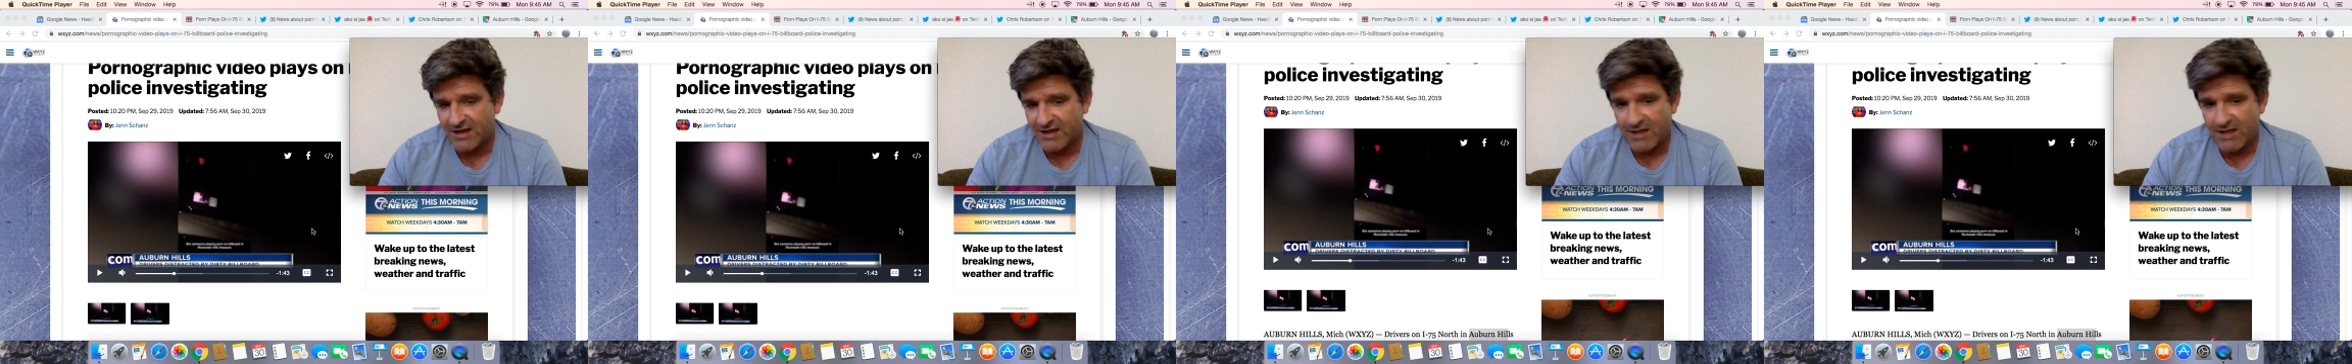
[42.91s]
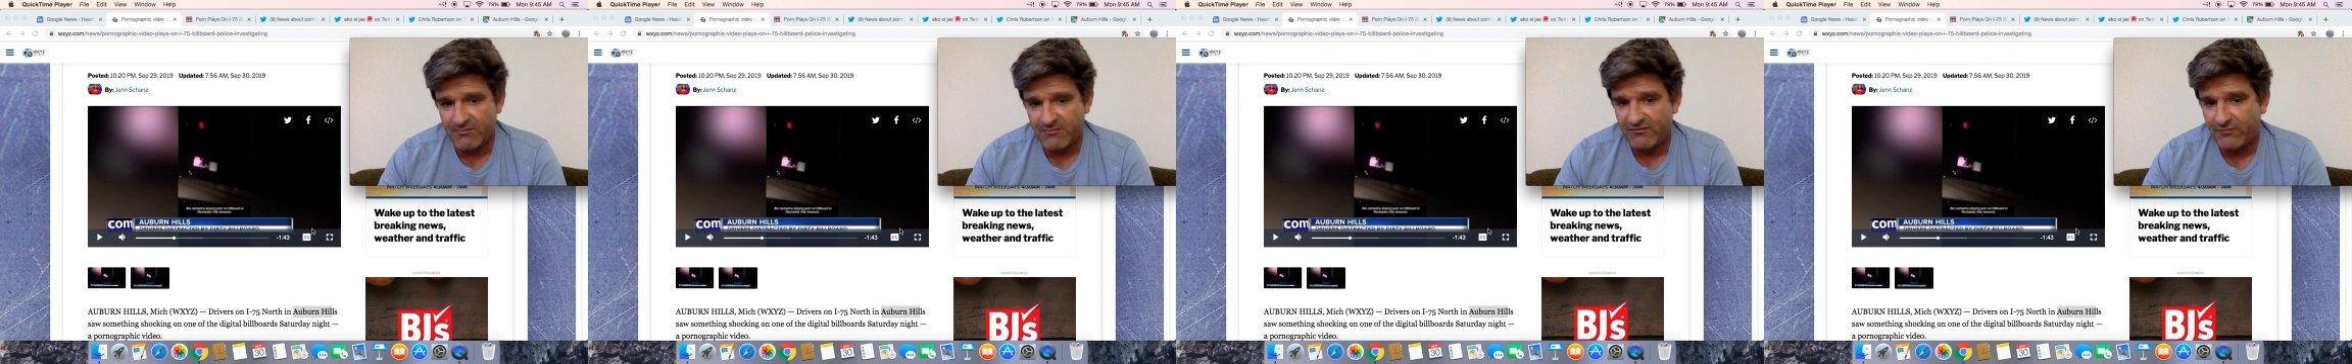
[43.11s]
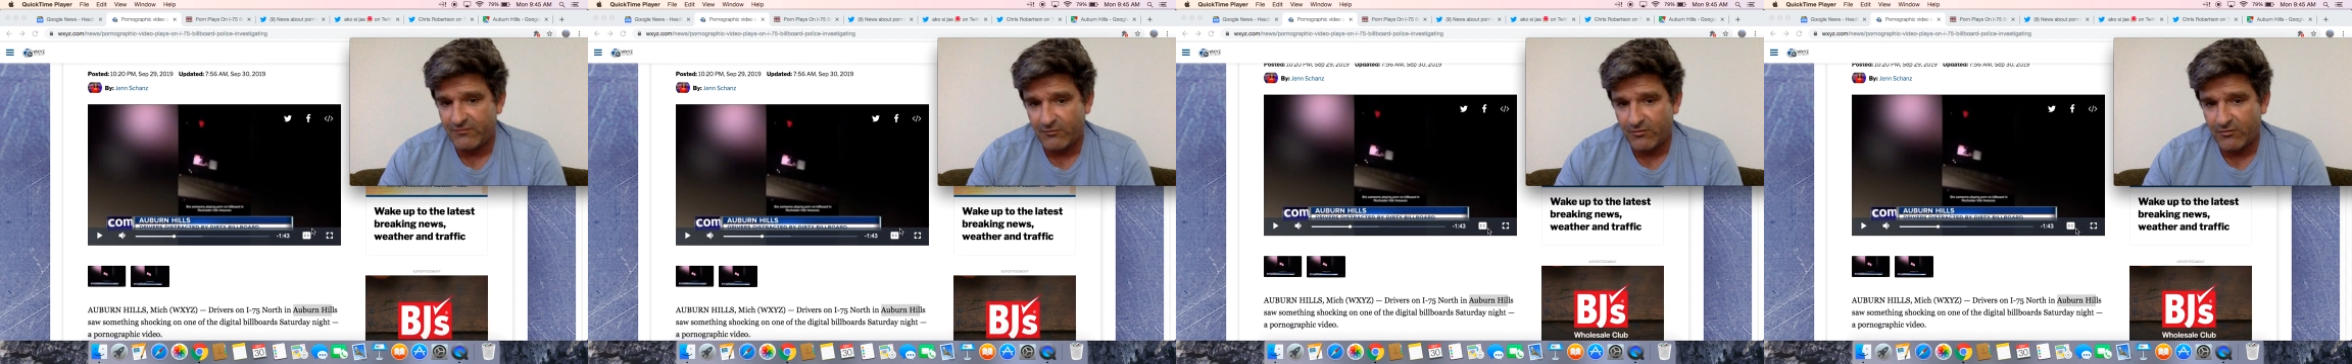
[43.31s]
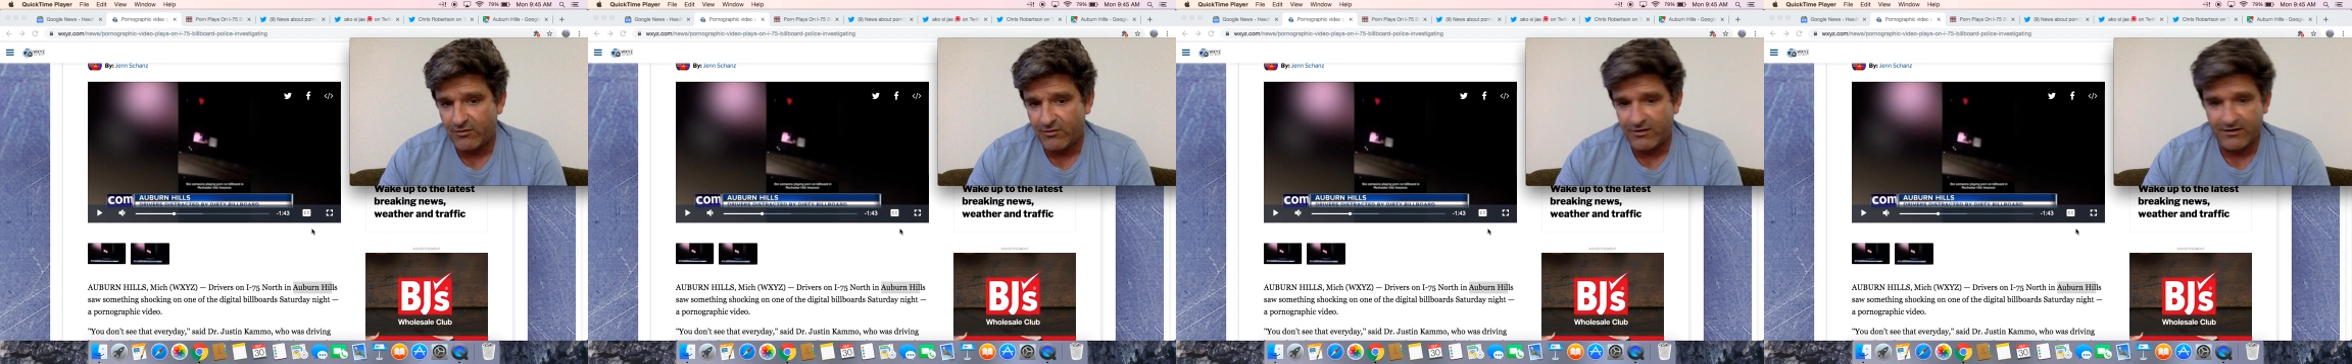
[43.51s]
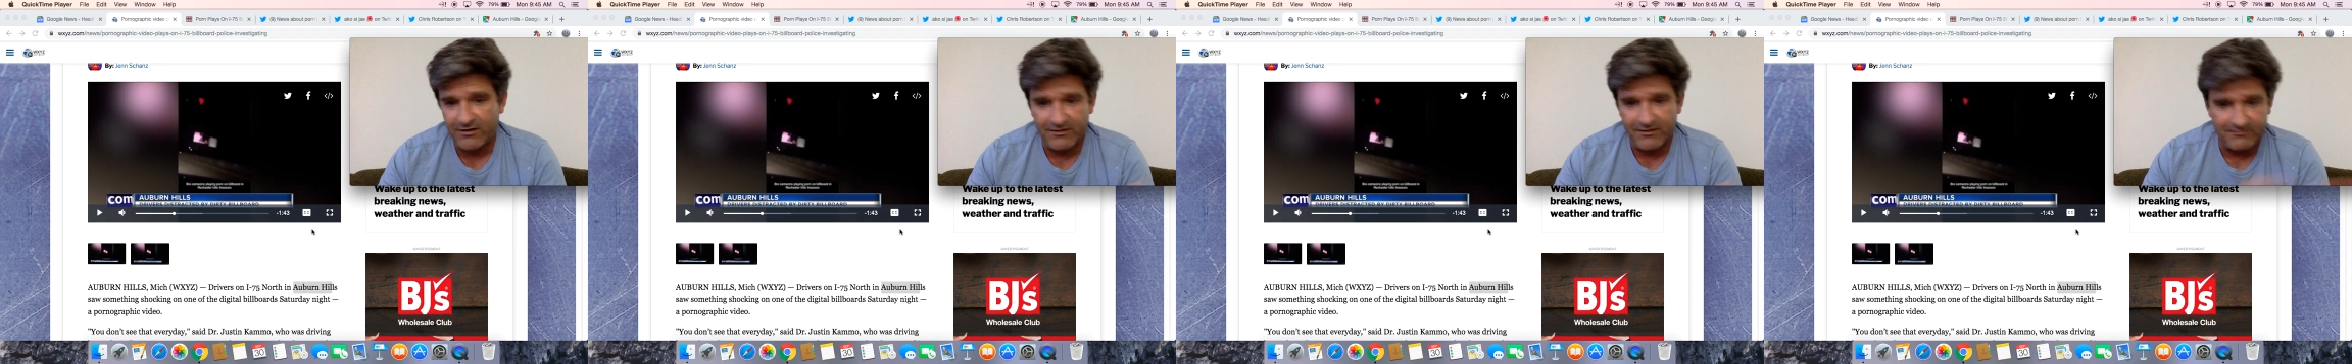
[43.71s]
time
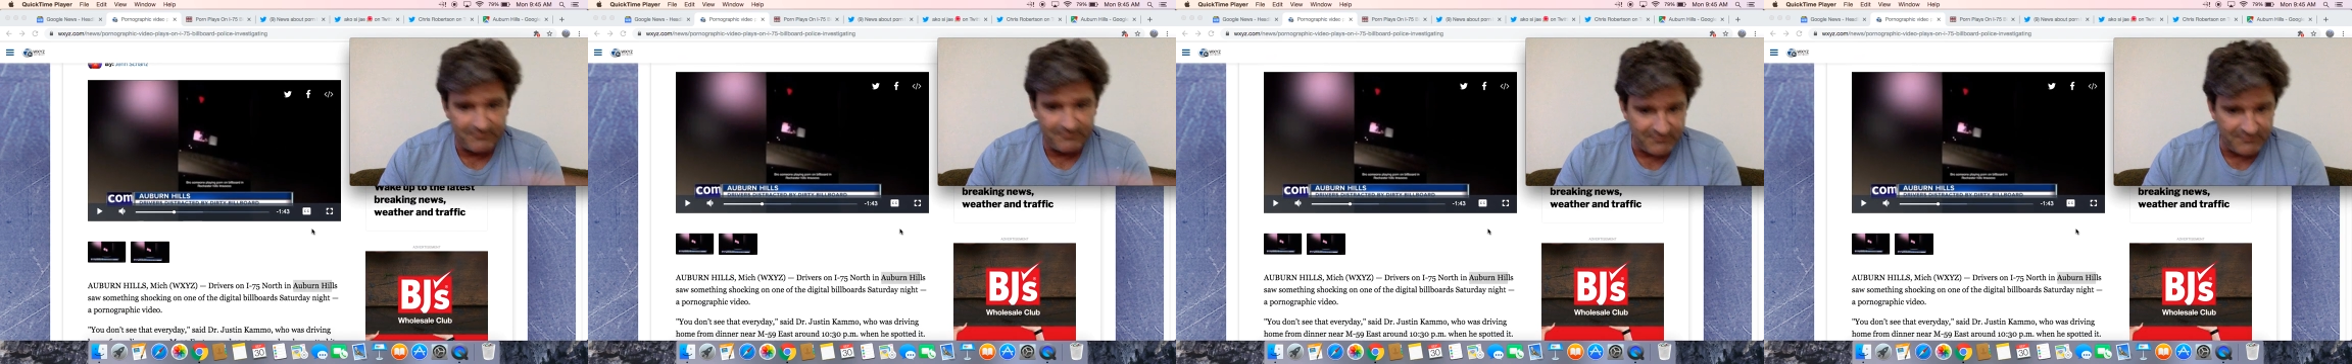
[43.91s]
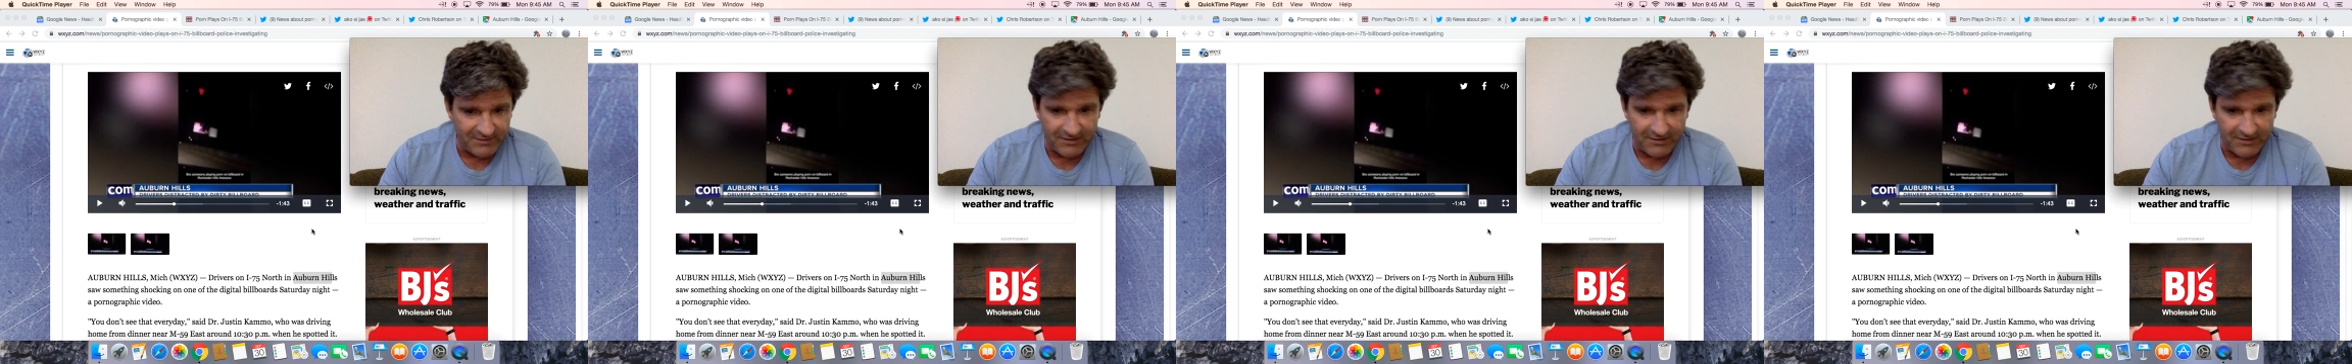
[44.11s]
before